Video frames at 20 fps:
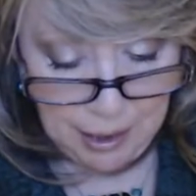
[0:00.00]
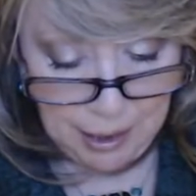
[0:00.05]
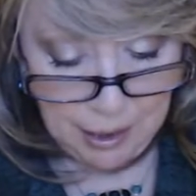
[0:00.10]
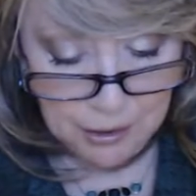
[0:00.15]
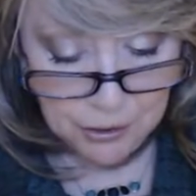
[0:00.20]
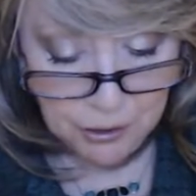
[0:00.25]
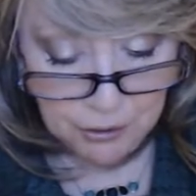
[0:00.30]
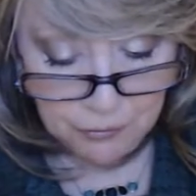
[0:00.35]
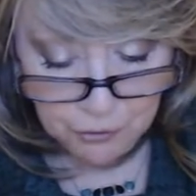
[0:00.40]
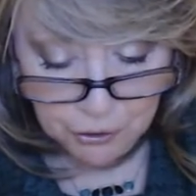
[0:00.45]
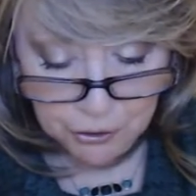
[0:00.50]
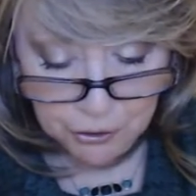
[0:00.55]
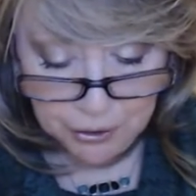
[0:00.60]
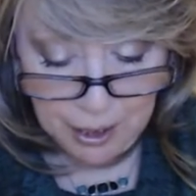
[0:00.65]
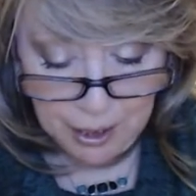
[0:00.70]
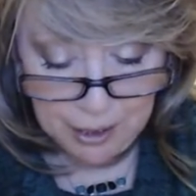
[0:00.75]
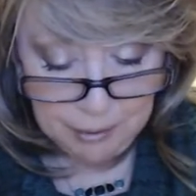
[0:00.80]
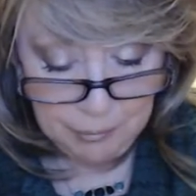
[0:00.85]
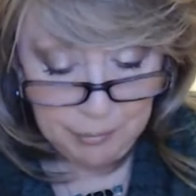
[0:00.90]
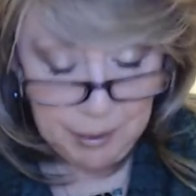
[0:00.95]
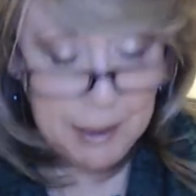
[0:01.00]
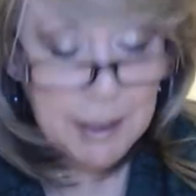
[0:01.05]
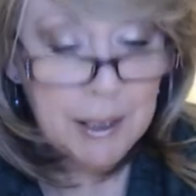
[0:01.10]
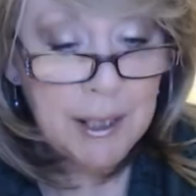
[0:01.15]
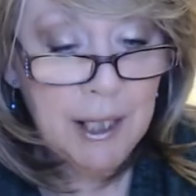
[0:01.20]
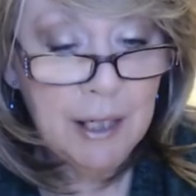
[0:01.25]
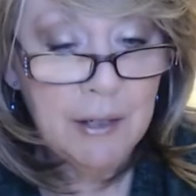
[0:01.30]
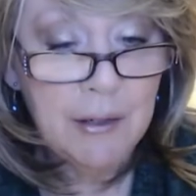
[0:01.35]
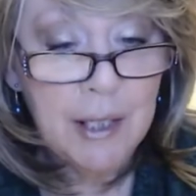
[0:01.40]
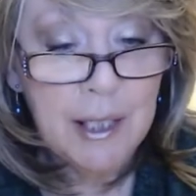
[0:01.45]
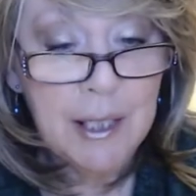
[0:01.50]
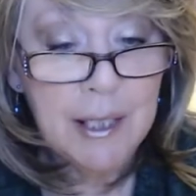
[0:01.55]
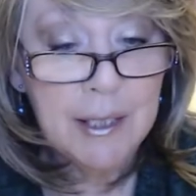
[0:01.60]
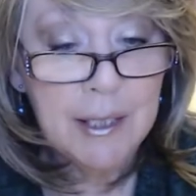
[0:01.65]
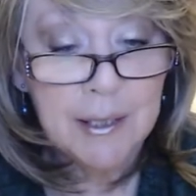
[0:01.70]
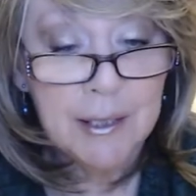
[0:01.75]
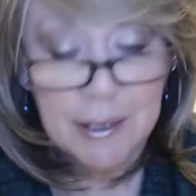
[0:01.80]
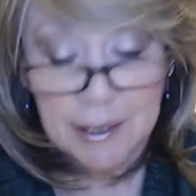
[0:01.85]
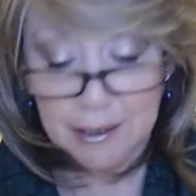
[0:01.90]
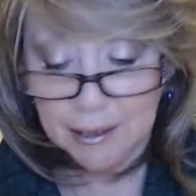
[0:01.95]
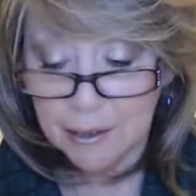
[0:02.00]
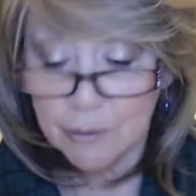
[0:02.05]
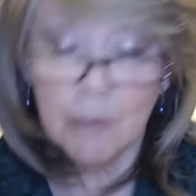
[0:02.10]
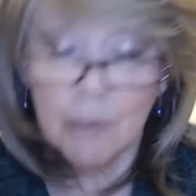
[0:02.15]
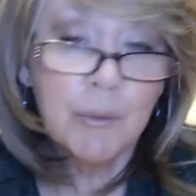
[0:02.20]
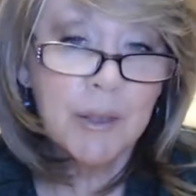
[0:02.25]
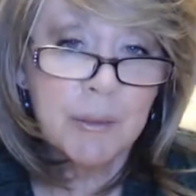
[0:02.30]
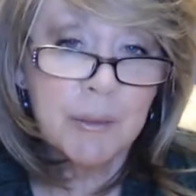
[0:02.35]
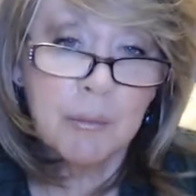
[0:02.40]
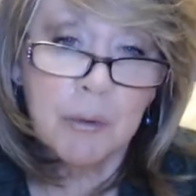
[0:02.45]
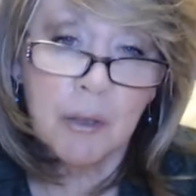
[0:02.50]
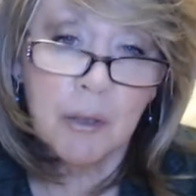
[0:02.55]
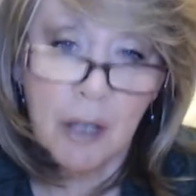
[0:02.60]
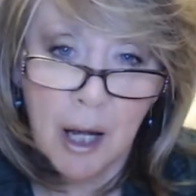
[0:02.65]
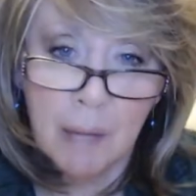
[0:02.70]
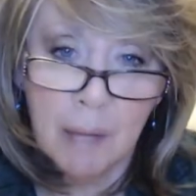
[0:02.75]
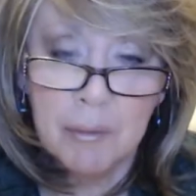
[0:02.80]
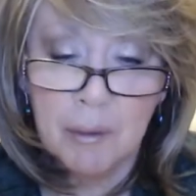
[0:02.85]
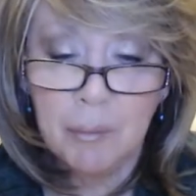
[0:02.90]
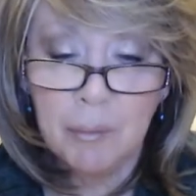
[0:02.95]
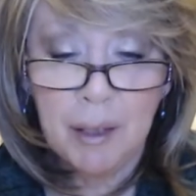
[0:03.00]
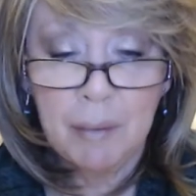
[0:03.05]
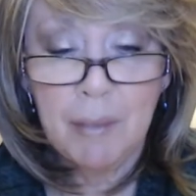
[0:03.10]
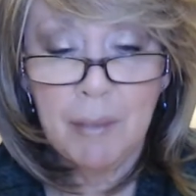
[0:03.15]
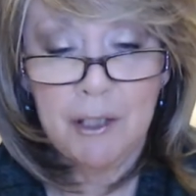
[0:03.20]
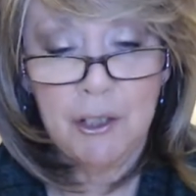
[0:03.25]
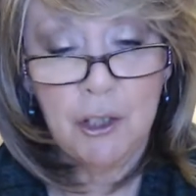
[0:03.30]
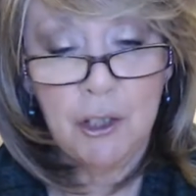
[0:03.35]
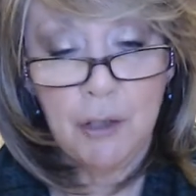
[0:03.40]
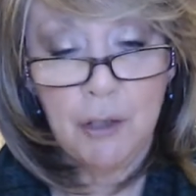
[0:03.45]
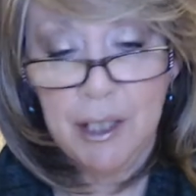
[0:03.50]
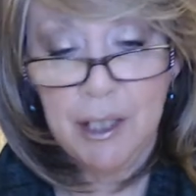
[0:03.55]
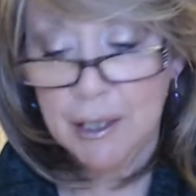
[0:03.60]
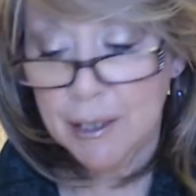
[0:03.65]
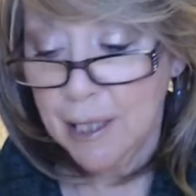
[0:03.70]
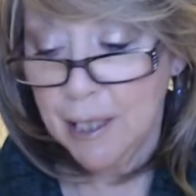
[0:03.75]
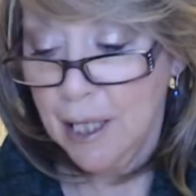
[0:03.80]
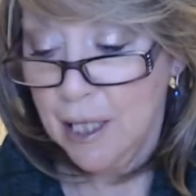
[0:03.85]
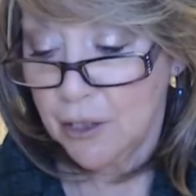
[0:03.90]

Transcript: So the first item in here is, this one was probably my choice.